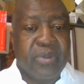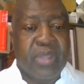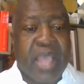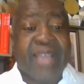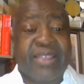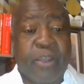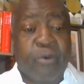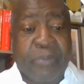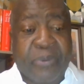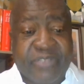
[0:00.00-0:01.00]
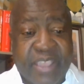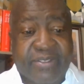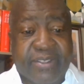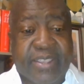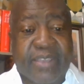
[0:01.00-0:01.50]
and their
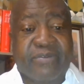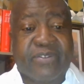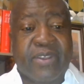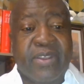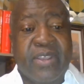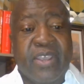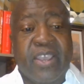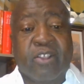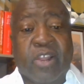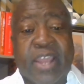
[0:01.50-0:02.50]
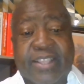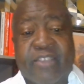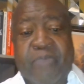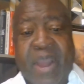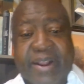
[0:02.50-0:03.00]
representatives in
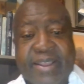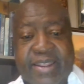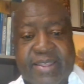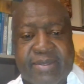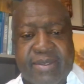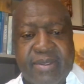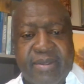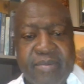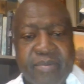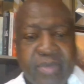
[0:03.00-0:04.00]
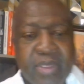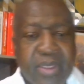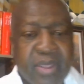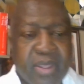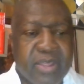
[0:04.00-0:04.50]
collective bargaining.
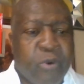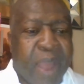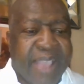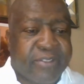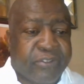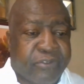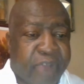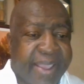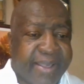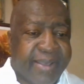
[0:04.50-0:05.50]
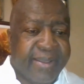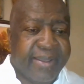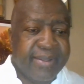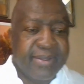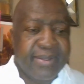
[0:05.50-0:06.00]
The right to strike
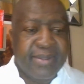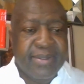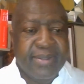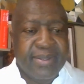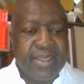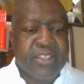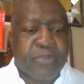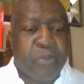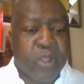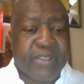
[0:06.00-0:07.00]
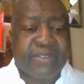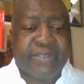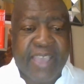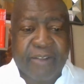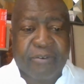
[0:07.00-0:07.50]
is both a
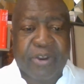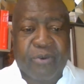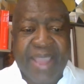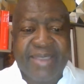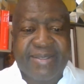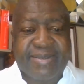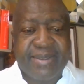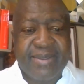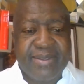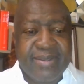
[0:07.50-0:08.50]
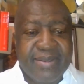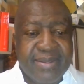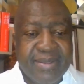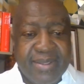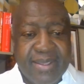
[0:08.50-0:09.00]
sacred right
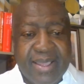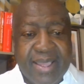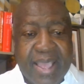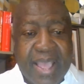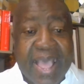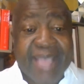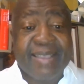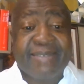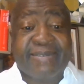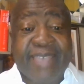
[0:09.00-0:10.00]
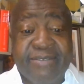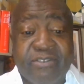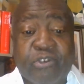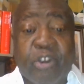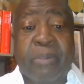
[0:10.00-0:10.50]
and a
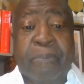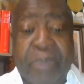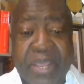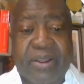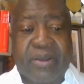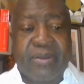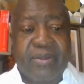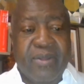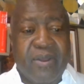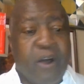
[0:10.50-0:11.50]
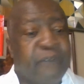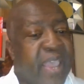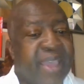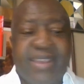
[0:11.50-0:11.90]
central pillar of any